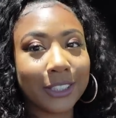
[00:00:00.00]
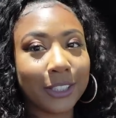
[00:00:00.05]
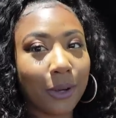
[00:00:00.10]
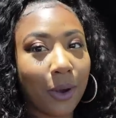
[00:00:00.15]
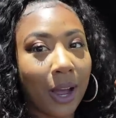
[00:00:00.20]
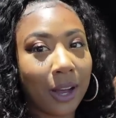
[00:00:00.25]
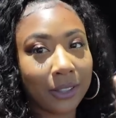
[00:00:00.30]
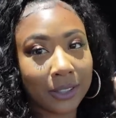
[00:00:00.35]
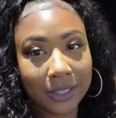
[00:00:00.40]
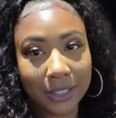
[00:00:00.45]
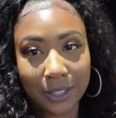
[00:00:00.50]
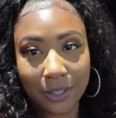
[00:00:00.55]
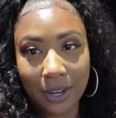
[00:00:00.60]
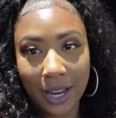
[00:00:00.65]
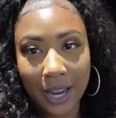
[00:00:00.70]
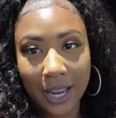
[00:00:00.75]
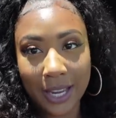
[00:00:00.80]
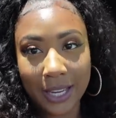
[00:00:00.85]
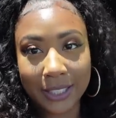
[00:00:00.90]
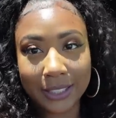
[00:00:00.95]
so I'll see you
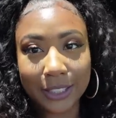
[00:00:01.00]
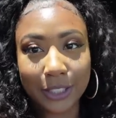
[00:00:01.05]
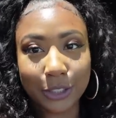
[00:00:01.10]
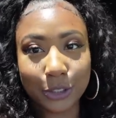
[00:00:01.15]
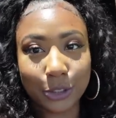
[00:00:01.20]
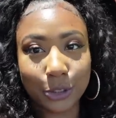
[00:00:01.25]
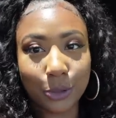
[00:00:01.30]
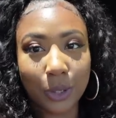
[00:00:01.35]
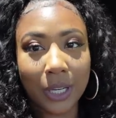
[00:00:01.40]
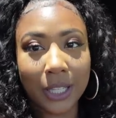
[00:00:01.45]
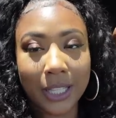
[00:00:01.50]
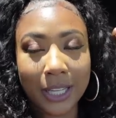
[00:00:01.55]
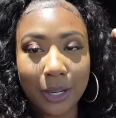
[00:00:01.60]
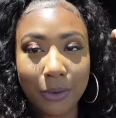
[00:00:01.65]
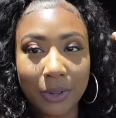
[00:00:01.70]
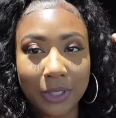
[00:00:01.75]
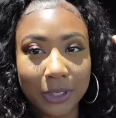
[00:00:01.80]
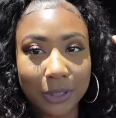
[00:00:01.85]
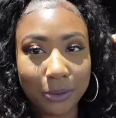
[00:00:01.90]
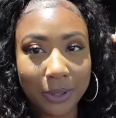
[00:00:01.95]
guys shortly
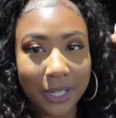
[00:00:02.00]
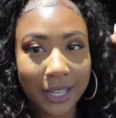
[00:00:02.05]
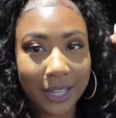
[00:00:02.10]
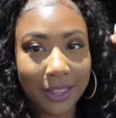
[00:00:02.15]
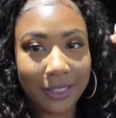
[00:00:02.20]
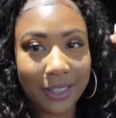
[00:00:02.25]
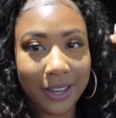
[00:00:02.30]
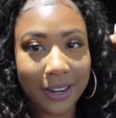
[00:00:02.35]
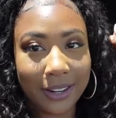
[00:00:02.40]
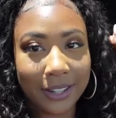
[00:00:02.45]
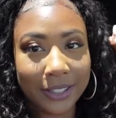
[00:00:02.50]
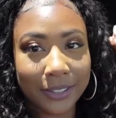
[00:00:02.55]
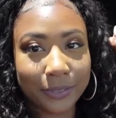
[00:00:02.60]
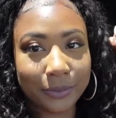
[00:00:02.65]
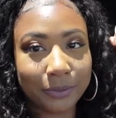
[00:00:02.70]
once we get there.